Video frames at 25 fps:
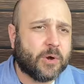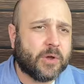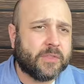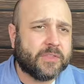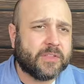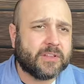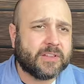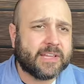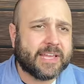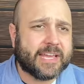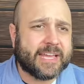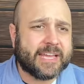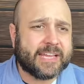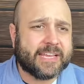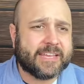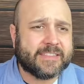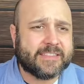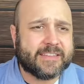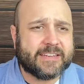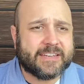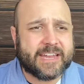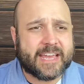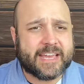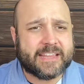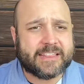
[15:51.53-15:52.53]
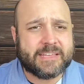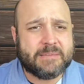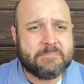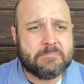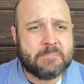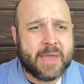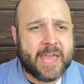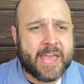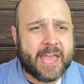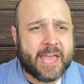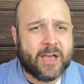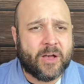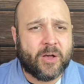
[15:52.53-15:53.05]
on the link in the Daily
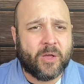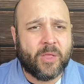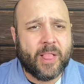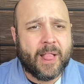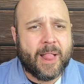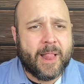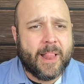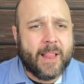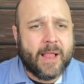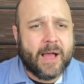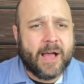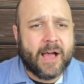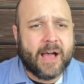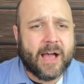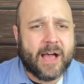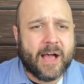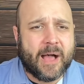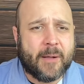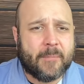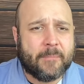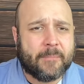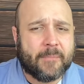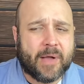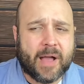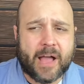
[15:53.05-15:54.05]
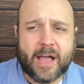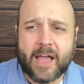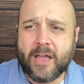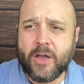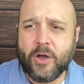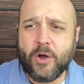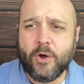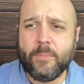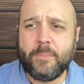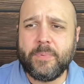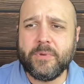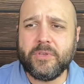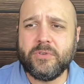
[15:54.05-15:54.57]
Mail. I
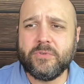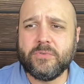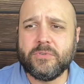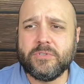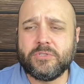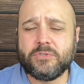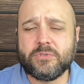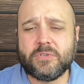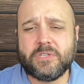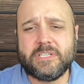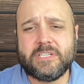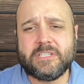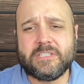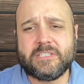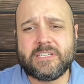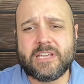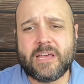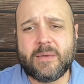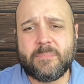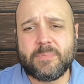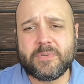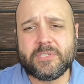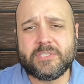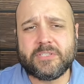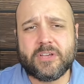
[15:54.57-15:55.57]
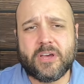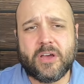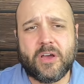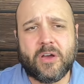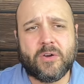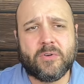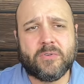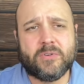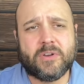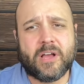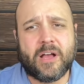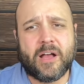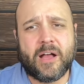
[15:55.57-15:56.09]
hope you enjoyed this
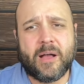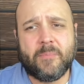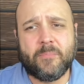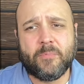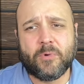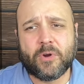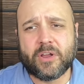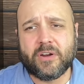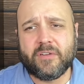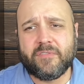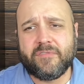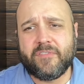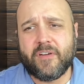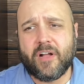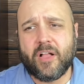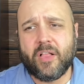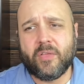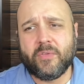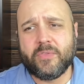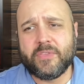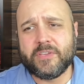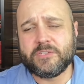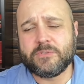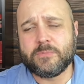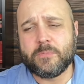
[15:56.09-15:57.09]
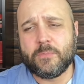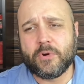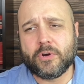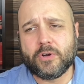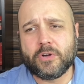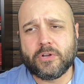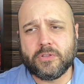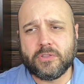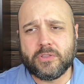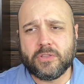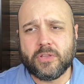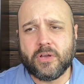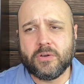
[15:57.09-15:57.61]
episode. We're going to follow this more
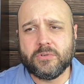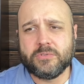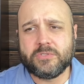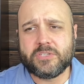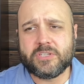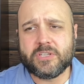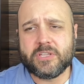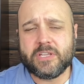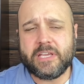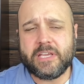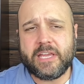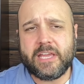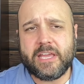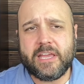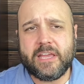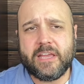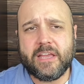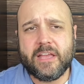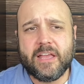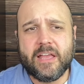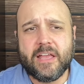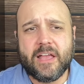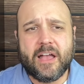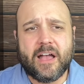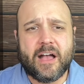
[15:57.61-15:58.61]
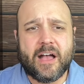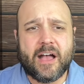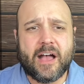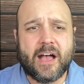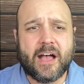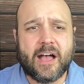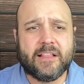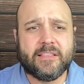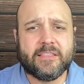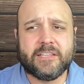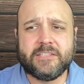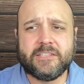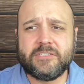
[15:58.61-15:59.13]
closely.
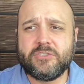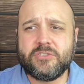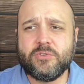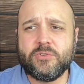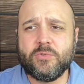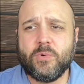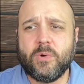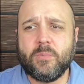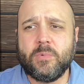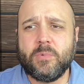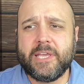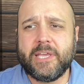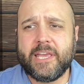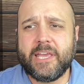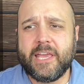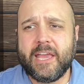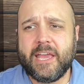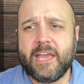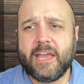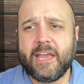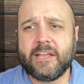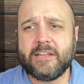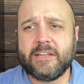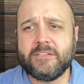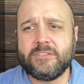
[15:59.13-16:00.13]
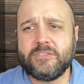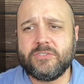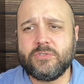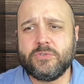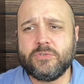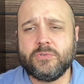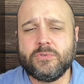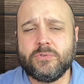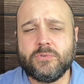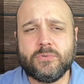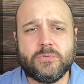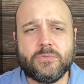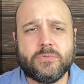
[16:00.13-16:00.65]
Let's do what we can
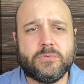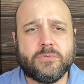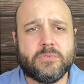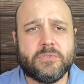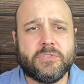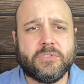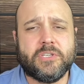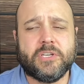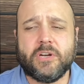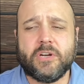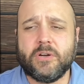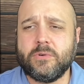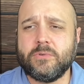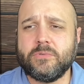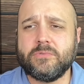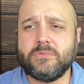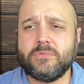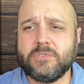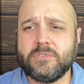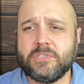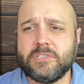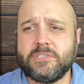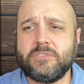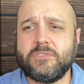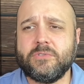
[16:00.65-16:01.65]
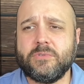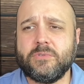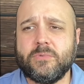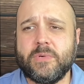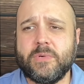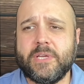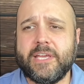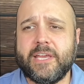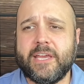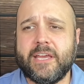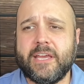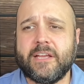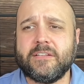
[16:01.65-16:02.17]
to, you know, let's do what
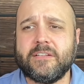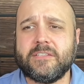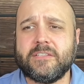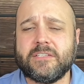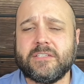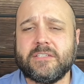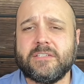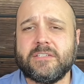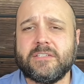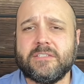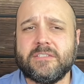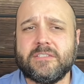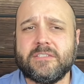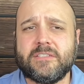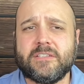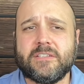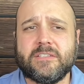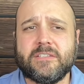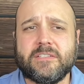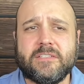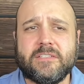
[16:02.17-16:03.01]
we can to